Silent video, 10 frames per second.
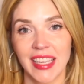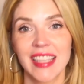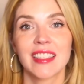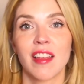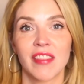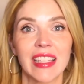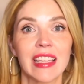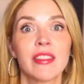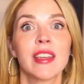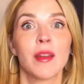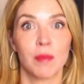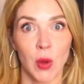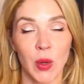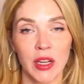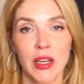kids love it even
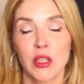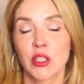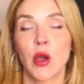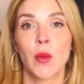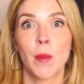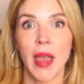more. So,